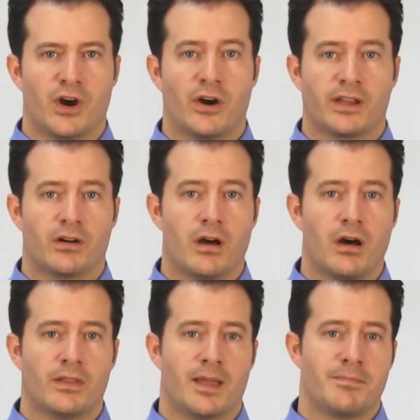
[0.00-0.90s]
regarding our
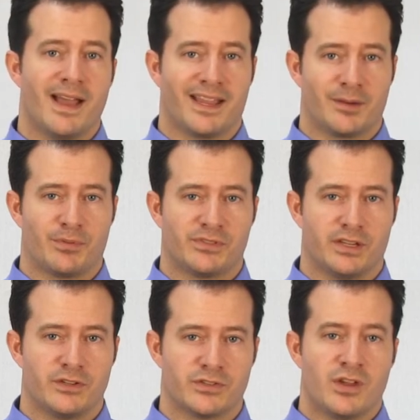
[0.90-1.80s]
online backup
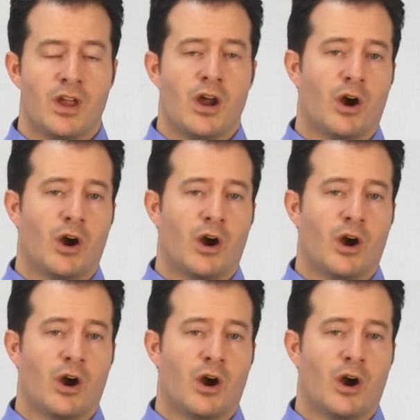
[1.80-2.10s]
procedures